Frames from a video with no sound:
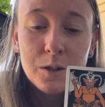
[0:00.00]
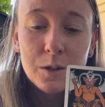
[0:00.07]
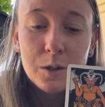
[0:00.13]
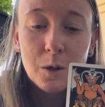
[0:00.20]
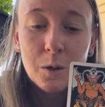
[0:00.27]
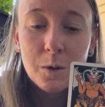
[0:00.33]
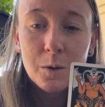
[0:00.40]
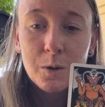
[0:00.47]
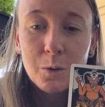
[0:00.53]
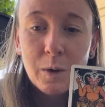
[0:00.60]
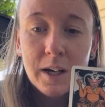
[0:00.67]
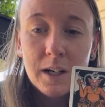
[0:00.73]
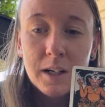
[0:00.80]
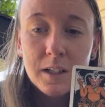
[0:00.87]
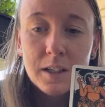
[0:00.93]
So the
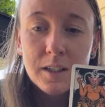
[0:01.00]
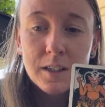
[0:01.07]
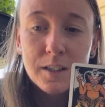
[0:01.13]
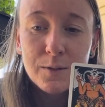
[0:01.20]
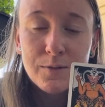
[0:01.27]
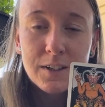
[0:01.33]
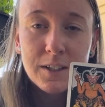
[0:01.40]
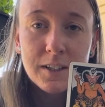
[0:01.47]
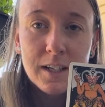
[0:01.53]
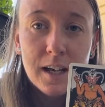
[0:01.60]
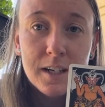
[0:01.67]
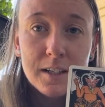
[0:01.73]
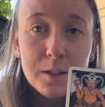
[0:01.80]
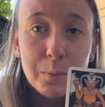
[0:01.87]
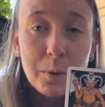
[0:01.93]
way to, to fix that
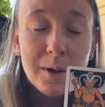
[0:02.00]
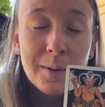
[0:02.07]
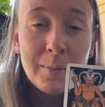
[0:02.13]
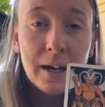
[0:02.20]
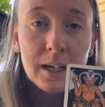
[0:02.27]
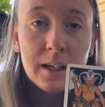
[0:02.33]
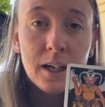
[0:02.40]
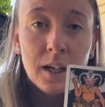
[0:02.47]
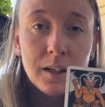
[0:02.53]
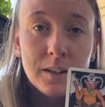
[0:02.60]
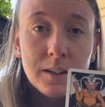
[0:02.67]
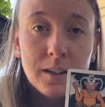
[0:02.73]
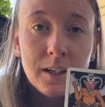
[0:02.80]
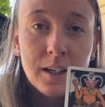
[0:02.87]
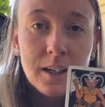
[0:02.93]
is to put it back in.
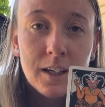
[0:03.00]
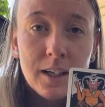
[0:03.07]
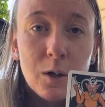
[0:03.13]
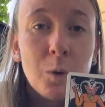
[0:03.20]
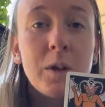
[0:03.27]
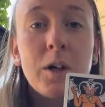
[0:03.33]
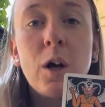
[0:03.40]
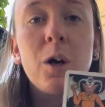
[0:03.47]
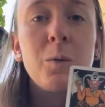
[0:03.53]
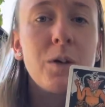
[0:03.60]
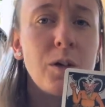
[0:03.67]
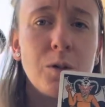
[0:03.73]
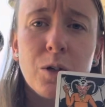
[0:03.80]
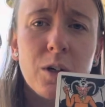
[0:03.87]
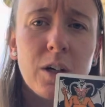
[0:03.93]
It only hurt when
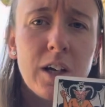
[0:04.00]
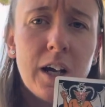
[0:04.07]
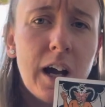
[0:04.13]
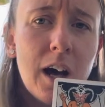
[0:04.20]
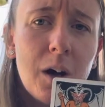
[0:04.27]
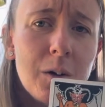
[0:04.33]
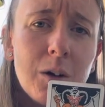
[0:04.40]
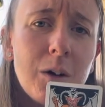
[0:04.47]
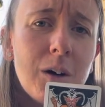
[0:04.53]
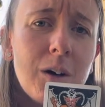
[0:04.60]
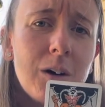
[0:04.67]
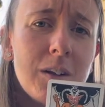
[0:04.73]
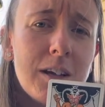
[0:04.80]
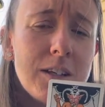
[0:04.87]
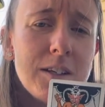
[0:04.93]
you took it out.
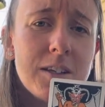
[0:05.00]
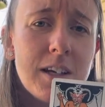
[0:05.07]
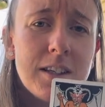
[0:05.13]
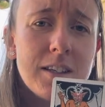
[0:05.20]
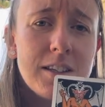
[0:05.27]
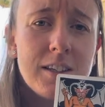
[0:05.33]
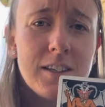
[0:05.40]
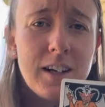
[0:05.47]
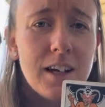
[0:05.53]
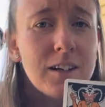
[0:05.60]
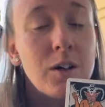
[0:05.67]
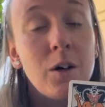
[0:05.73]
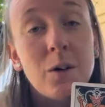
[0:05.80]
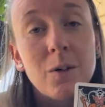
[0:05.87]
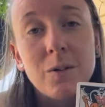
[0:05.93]
Oh, that's, that's, yeah,
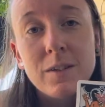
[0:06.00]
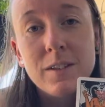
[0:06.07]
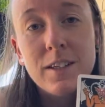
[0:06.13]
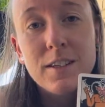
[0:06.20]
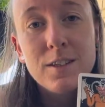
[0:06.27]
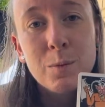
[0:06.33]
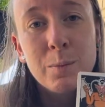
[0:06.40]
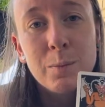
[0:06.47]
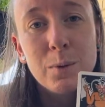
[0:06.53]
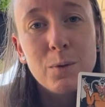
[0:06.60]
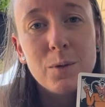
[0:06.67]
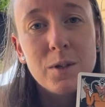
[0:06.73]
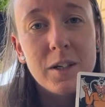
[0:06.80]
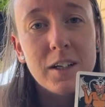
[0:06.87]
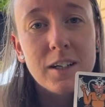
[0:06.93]
no, that's some
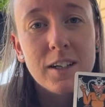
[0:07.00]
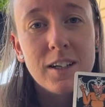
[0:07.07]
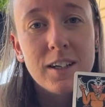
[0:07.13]
bullshit.